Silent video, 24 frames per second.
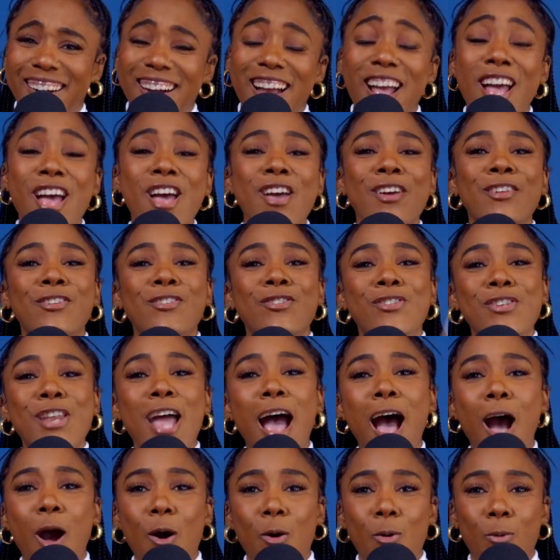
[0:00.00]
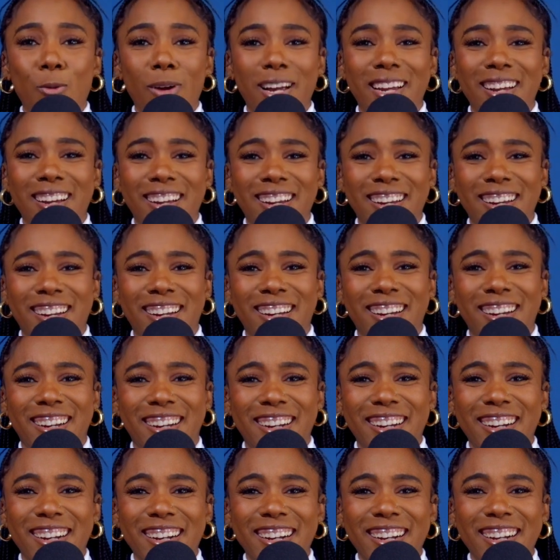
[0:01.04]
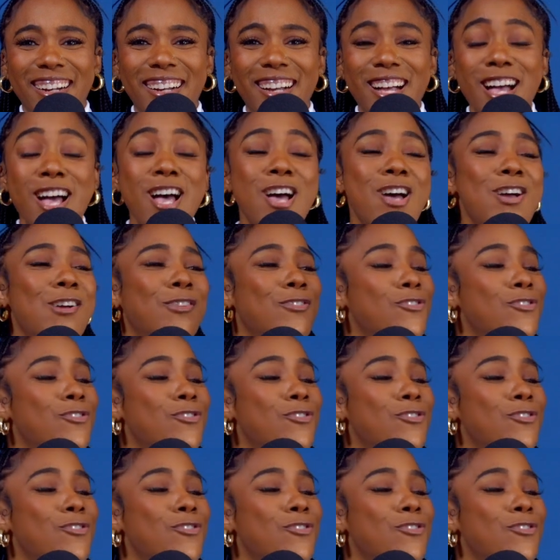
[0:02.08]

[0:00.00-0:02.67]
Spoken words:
Being on a repo list is crazy in itself.